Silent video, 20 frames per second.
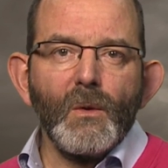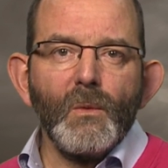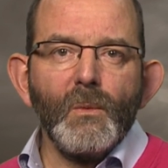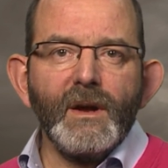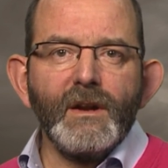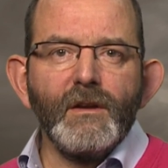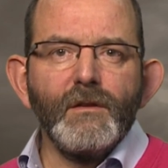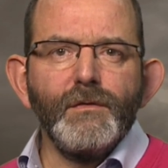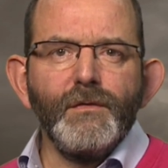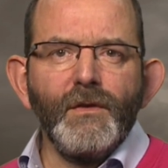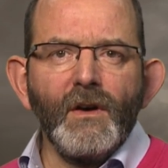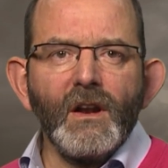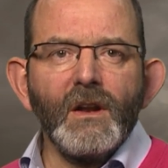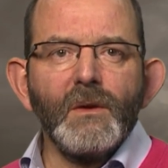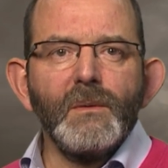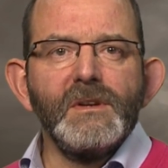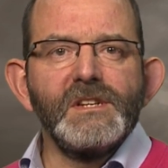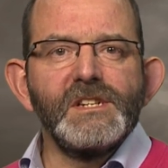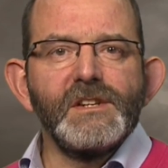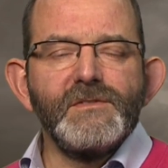When
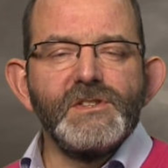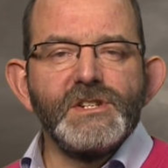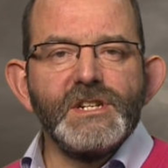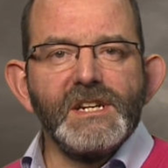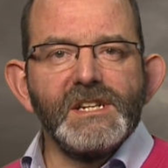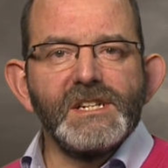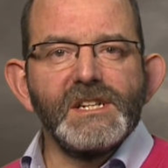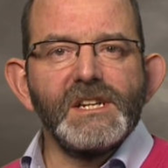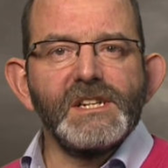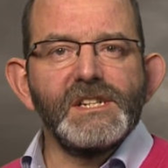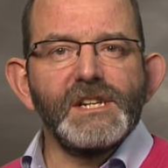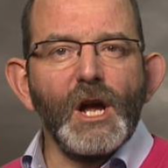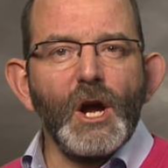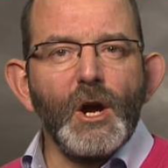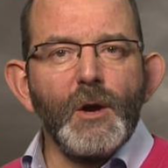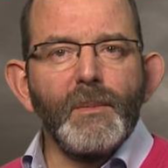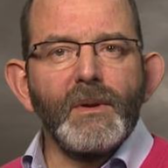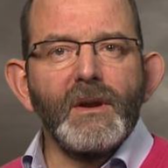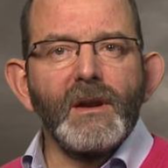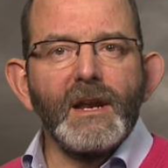followers of Jesus
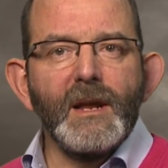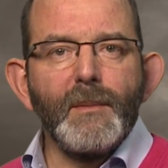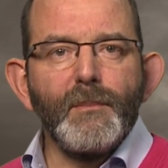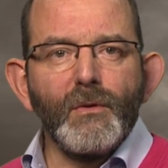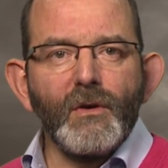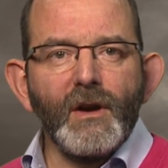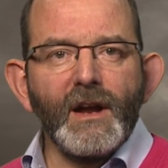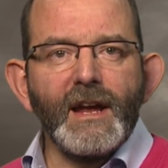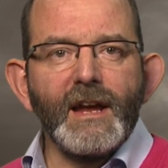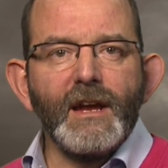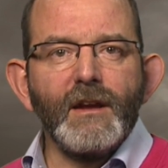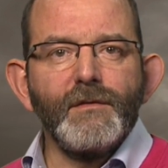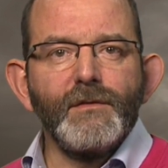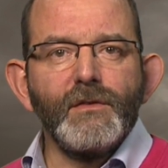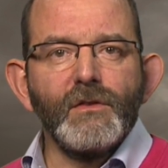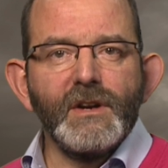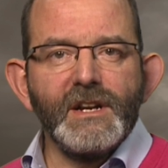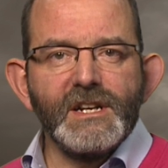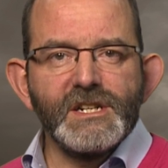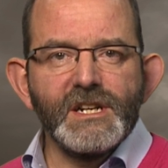openly pray
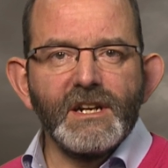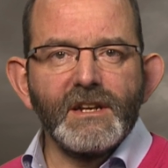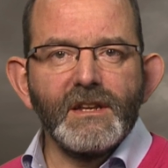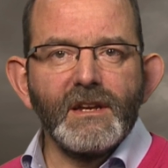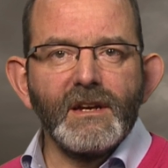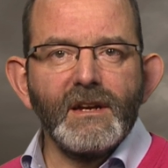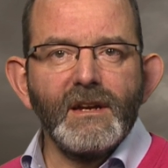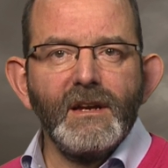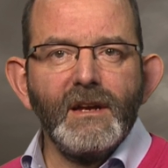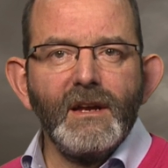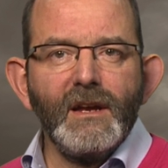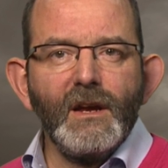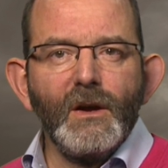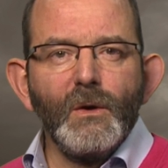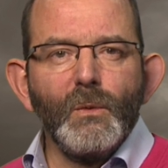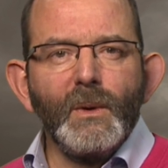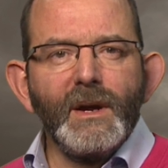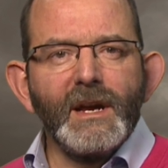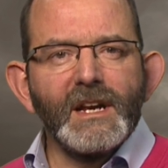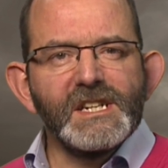for each other,
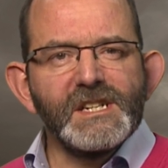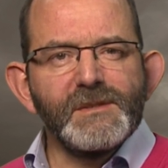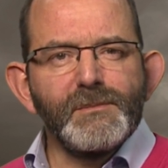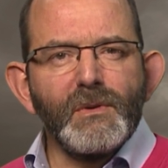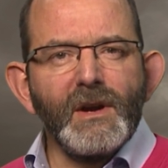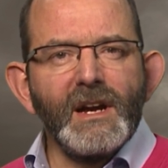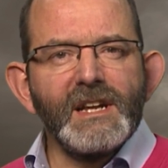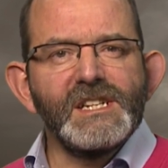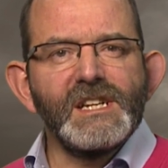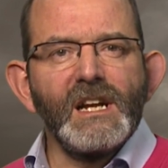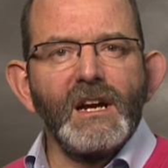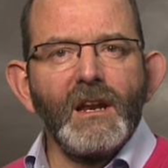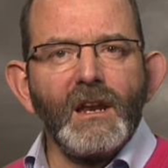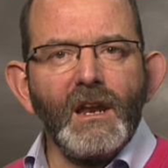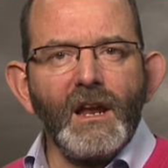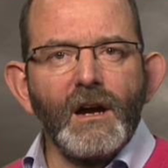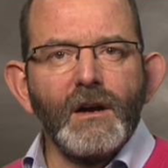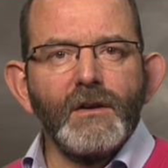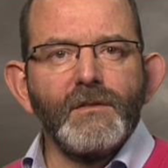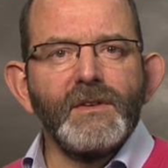we express our
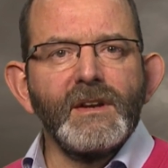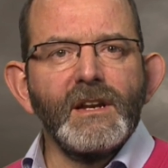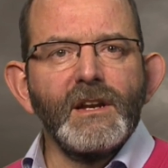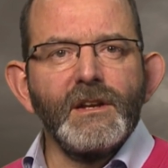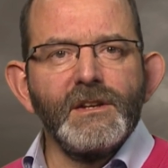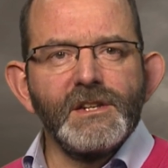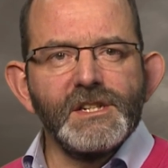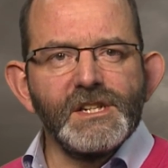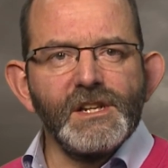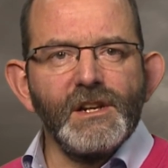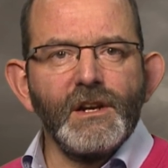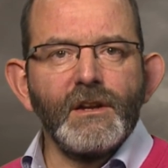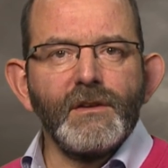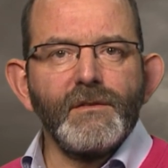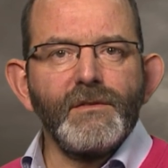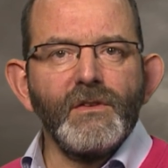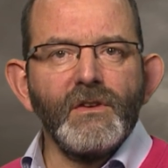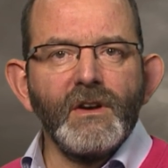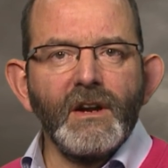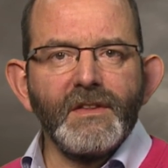love and concern
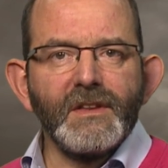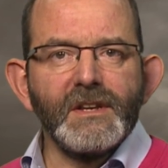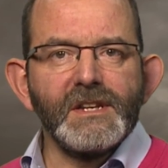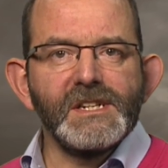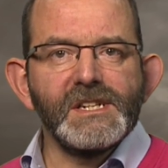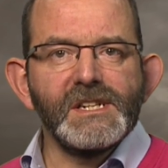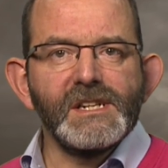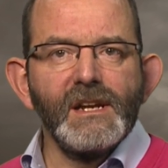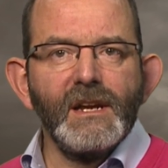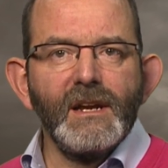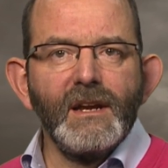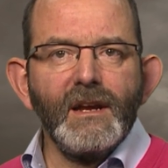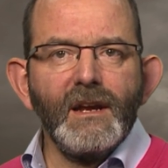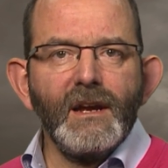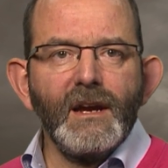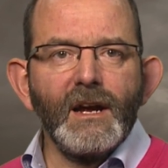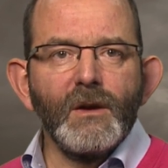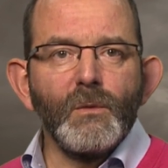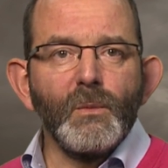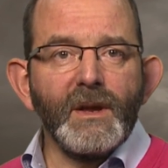for others,
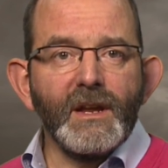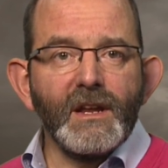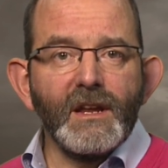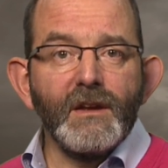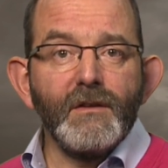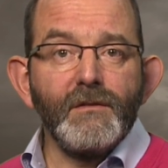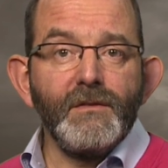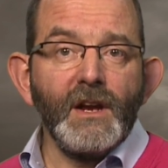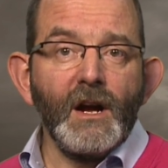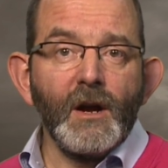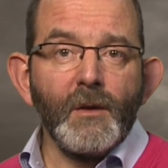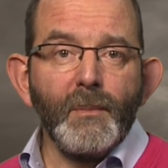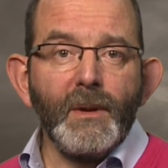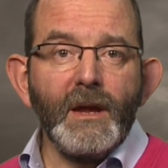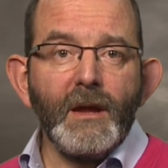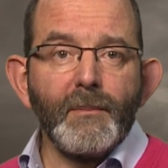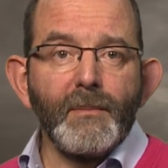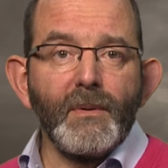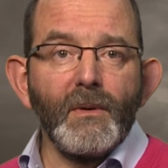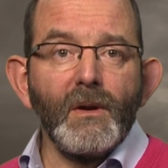and we give young
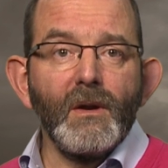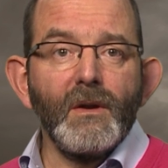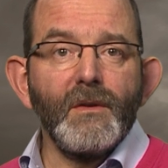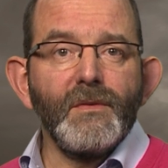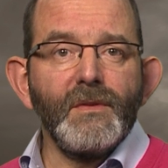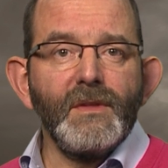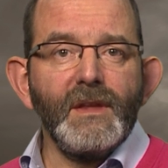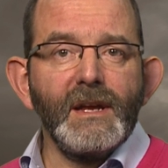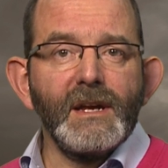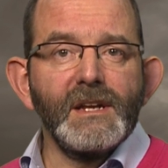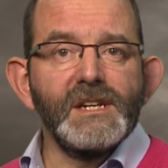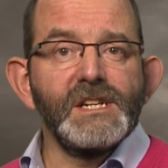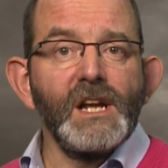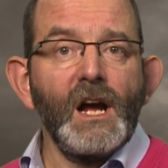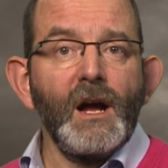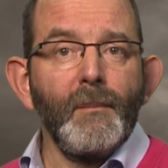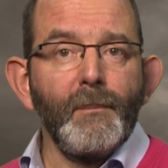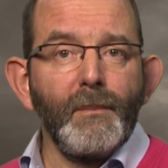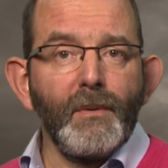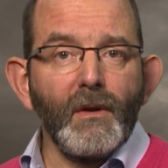people the
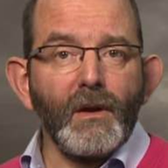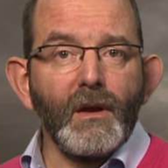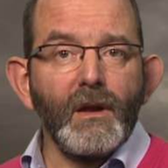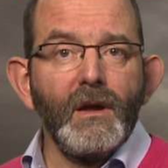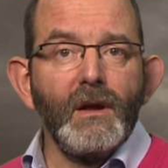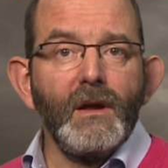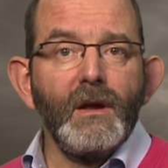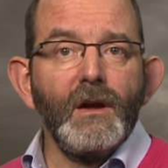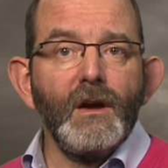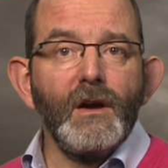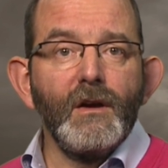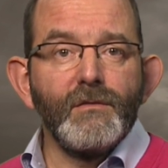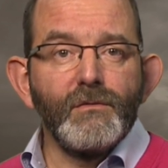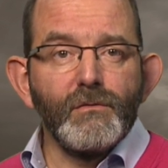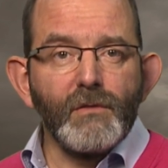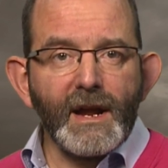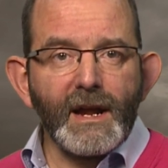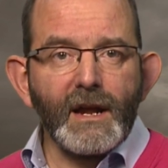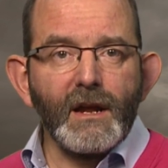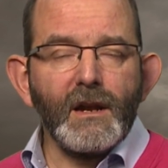example
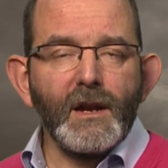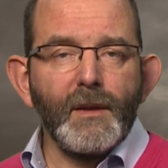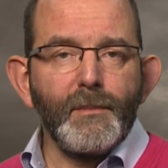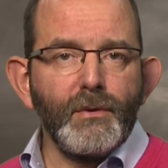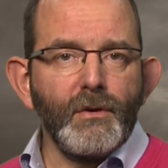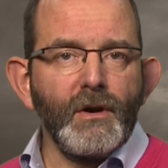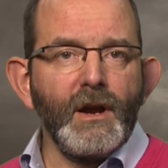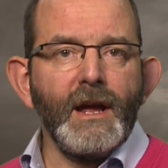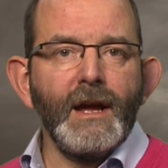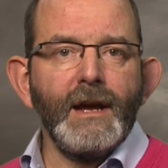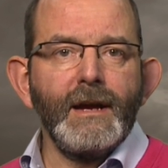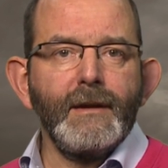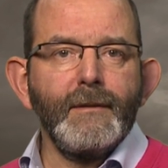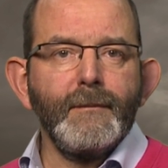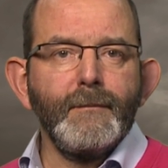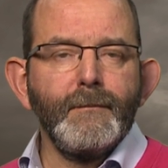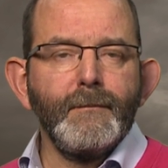of regular prayer.